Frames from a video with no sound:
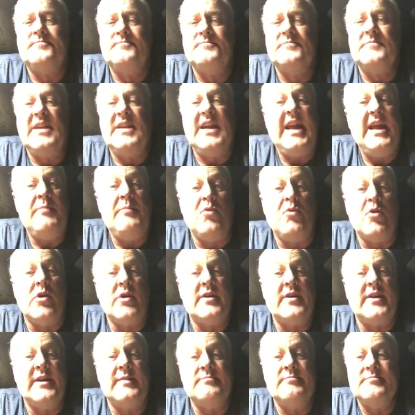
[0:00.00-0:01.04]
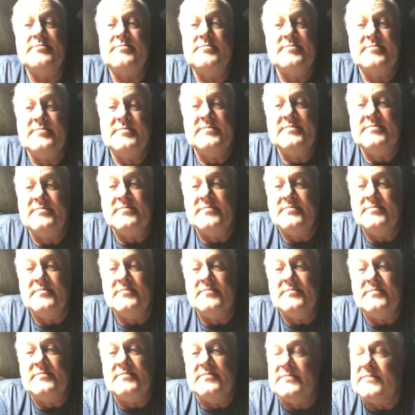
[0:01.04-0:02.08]
keep working.
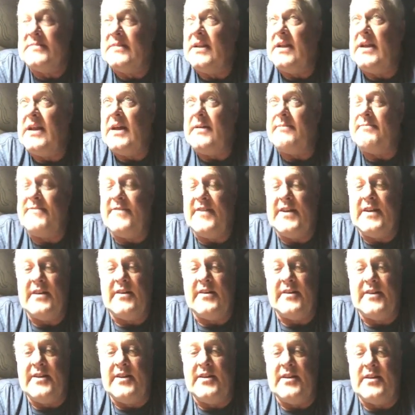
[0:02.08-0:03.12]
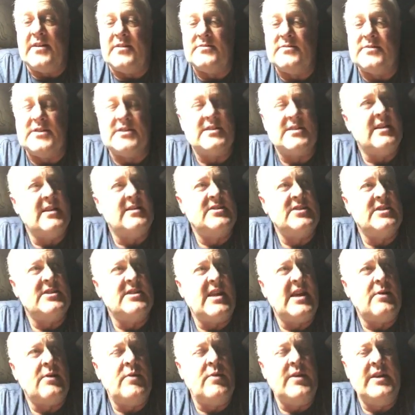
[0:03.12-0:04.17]
And I'm figuring, you know, just
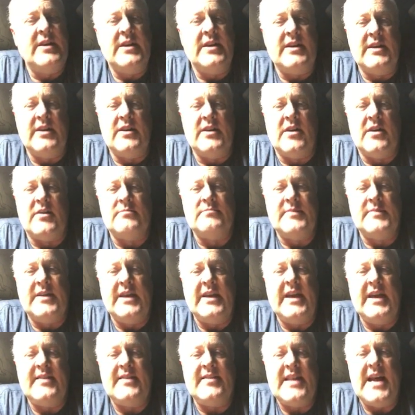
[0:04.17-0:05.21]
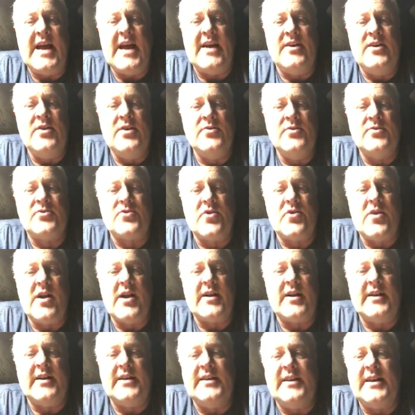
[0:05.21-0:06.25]
like when you get that new truck
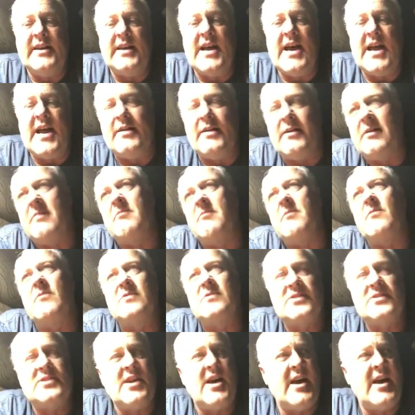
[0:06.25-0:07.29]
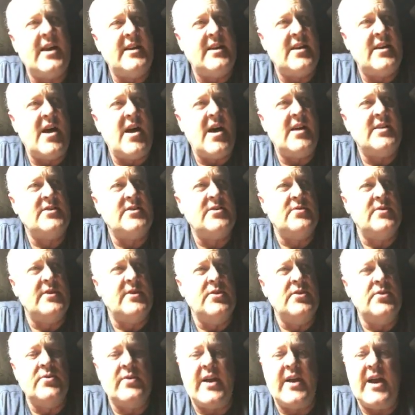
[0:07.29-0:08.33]
and you got to sign it on to a
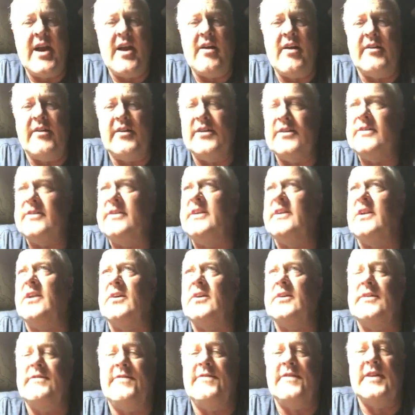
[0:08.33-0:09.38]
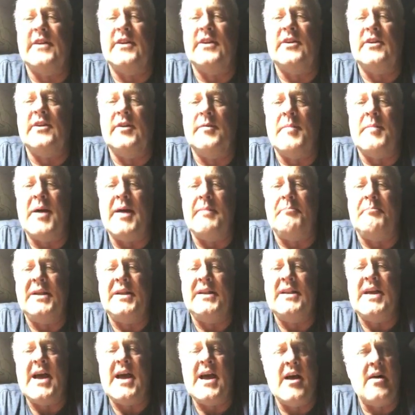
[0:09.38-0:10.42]
new carrier, you know, you figure you might be
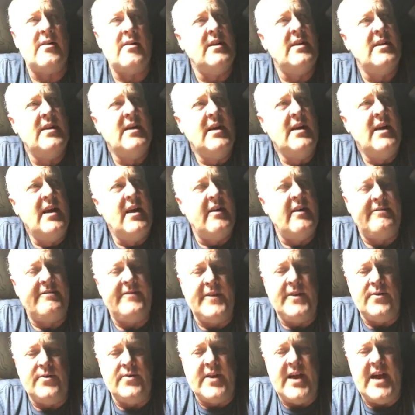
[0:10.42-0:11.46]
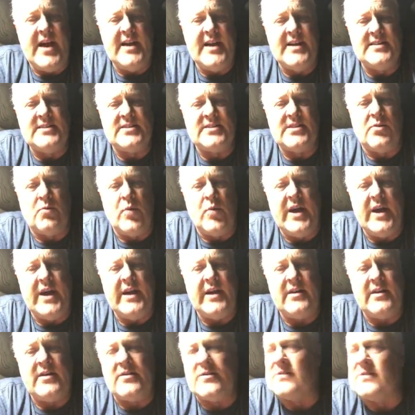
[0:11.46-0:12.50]
down a few days, a
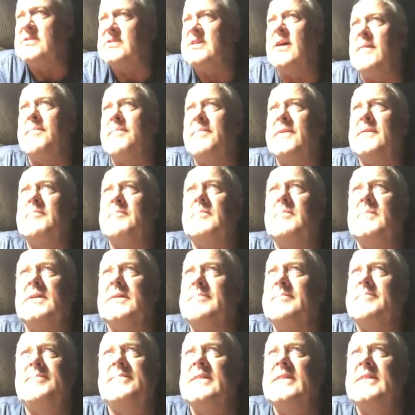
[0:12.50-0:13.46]
week or something. But